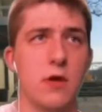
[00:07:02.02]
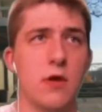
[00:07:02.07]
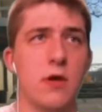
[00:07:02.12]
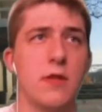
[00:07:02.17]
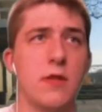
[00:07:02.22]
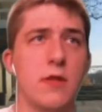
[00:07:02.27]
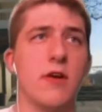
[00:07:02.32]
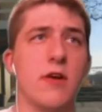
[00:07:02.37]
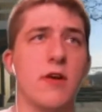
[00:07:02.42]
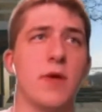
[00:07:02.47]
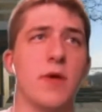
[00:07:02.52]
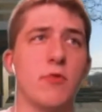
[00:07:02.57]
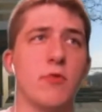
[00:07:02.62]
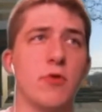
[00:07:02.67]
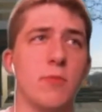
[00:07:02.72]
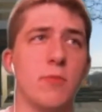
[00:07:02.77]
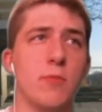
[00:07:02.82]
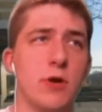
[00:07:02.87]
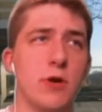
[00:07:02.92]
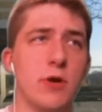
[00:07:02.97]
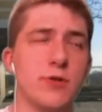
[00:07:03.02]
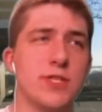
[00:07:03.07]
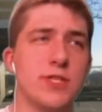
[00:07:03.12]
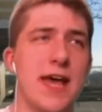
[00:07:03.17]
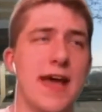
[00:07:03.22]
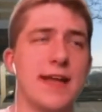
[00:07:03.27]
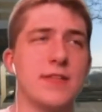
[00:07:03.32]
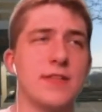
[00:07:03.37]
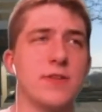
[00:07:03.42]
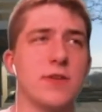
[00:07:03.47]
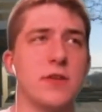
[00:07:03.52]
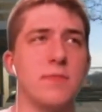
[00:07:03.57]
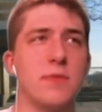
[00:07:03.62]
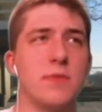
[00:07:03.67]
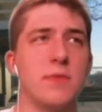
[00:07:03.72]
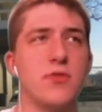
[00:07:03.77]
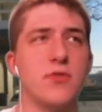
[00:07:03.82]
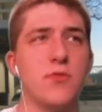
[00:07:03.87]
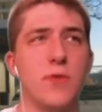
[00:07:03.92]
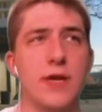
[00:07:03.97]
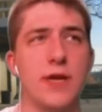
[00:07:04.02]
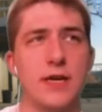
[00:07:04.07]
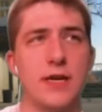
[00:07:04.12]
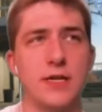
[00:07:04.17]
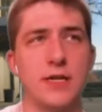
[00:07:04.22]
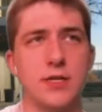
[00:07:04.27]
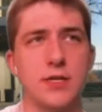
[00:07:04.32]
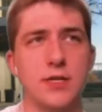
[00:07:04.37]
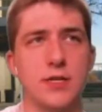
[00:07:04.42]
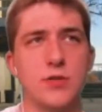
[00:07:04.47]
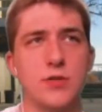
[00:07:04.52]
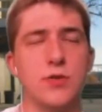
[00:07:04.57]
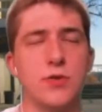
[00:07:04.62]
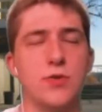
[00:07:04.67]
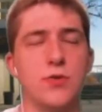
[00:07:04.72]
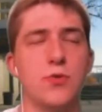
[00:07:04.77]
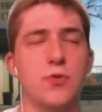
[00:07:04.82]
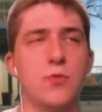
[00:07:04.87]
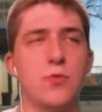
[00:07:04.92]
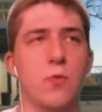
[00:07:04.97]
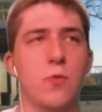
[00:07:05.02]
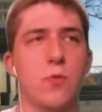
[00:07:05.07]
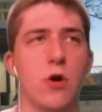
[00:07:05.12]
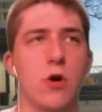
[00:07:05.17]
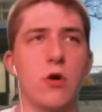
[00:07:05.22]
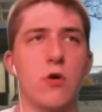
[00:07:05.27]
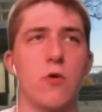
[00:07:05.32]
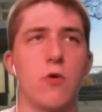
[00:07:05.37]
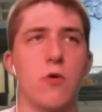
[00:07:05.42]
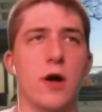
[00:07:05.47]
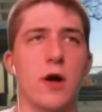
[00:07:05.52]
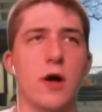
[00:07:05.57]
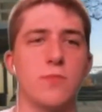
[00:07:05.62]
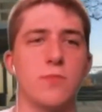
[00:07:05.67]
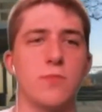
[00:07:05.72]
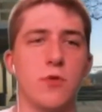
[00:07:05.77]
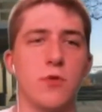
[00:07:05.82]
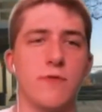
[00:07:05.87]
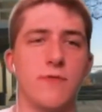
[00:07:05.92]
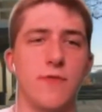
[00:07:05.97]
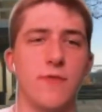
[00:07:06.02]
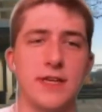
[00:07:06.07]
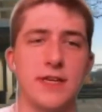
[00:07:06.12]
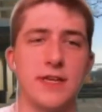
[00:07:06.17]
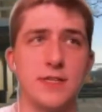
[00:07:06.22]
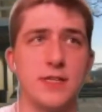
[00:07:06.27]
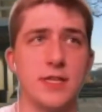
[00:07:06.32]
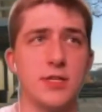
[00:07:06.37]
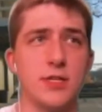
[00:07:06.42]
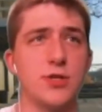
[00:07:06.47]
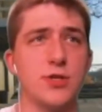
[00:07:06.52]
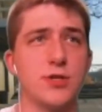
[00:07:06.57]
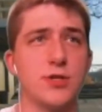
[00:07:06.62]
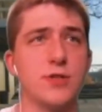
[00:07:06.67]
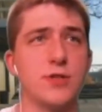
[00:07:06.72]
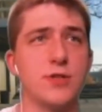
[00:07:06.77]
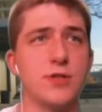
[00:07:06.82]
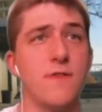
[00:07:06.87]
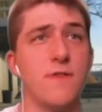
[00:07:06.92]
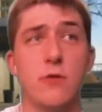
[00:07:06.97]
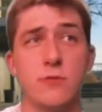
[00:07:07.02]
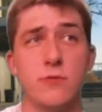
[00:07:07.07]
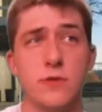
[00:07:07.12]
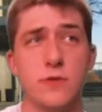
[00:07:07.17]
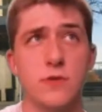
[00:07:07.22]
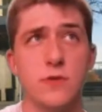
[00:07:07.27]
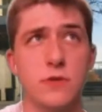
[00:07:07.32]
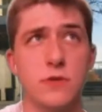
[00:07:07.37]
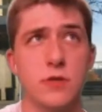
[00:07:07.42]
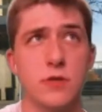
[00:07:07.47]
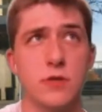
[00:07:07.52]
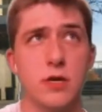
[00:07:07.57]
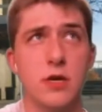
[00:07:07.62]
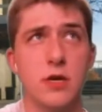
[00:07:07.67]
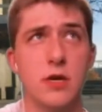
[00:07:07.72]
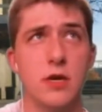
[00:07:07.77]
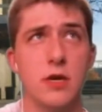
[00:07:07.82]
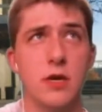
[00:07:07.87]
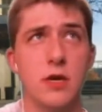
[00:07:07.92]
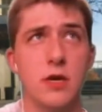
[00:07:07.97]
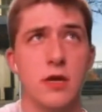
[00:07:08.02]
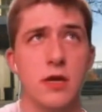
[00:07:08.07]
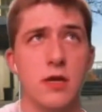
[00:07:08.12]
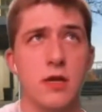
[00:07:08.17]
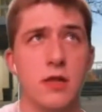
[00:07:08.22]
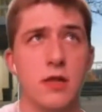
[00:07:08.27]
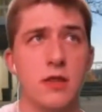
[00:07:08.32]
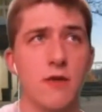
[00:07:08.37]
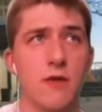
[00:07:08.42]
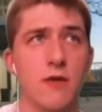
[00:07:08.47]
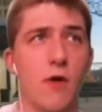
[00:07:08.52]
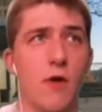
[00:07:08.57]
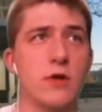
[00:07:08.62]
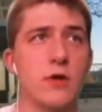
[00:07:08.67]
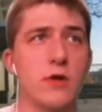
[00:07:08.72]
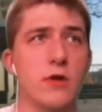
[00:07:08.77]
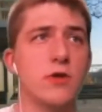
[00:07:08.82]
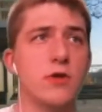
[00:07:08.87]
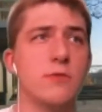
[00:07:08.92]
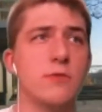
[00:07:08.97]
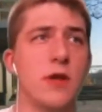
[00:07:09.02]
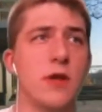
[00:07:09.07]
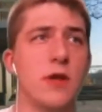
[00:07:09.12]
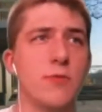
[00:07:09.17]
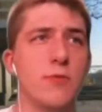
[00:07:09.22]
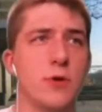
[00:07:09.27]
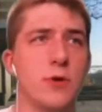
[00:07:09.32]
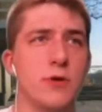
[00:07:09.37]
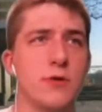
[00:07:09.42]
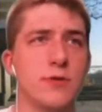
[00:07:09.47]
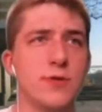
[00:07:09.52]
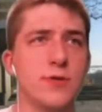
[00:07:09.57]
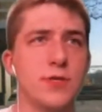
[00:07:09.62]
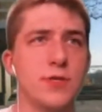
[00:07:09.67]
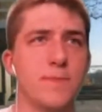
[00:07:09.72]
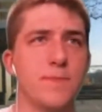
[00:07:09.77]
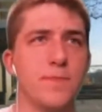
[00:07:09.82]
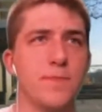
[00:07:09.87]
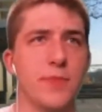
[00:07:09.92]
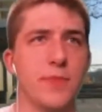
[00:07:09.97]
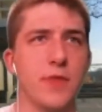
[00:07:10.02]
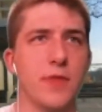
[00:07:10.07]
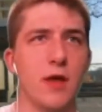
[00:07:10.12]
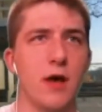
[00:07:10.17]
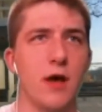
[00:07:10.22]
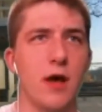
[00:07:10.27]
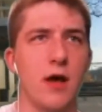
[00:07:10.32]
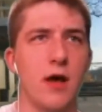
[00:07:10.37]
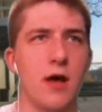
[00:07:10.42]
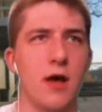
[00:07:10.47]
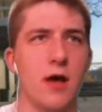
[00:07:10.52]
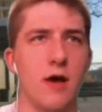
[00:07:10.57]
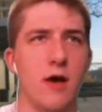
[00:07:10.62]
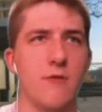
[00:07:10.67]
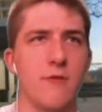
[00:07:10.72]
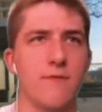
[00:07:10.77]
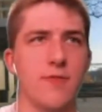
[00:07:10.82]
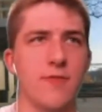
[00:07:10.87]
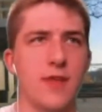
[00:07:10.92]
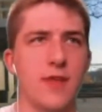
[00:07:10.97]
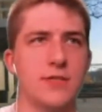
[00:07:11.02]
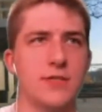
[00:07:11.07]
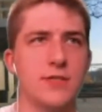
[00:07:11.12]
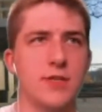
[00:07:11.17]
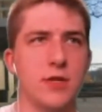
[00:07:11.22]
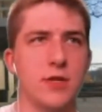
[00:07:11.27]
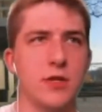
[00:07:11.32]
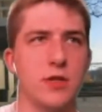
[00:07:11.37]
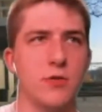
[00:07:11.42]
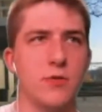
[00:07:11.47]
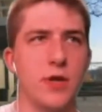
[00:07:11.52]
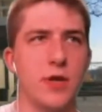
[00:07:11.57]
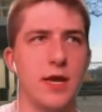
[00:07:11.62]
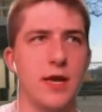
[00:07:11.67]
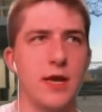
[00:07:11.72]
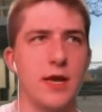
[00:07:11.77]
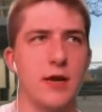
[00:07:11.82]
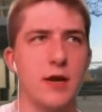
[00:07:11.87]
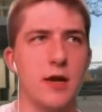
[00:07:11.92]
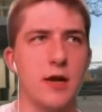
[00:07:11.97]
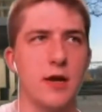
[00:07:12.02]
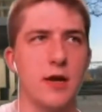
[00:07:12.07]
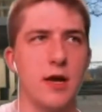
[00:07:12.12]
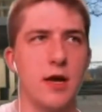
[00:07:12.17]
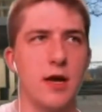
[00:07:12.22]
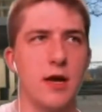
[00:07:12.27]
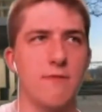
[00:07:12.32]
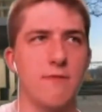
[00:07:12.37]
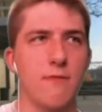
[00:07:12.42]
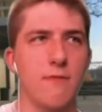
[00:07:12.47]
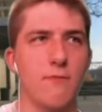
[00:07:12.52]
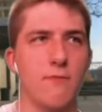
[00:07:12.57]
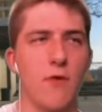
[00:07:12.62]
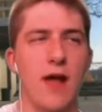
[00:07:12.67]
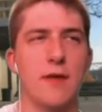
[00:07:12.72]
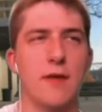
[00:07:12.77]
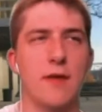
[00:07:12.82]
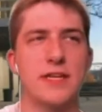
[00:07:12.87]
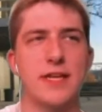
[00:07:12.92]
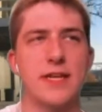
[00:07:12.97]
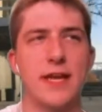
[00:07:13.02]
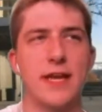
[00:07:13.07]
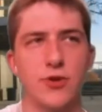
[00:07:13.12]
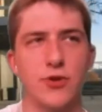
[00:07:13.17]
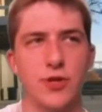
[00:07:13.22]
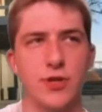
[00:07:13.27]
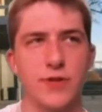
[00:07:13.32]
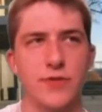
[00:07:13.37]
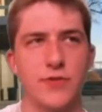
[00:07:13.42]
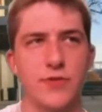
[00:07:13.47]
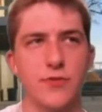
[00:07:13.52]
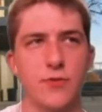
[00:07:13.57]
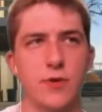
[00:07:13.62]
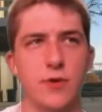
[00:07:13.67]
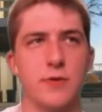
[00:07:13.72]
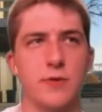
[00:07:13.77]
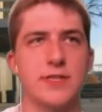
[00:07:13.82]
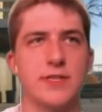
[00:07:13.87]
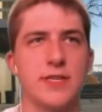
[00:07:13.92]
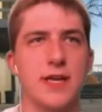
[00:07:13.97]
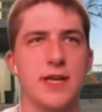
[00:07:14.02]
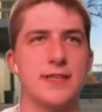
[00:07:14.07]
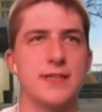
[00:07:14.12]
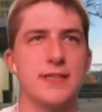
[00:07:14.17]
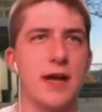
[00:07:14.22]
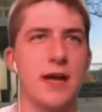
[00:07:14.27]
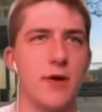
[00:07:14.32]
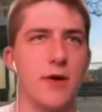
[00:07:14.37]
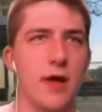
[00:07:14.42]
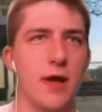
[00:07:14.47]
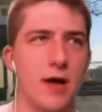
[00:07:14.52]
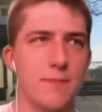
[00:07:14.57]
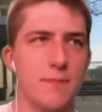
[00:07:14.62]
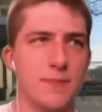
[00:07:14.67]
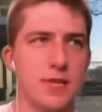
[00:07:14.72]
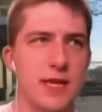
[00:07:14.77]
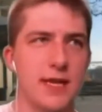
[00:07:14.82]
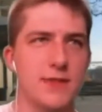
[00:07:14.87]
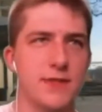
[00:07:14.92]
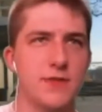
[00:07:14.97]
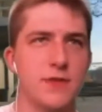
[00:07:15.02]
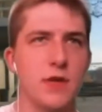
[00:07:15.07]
There have been rumors that it's going to be tweaked to work across more devices than just phones. There have also been rumors uh, of things including uh, fragmentation and screen resizing area updates,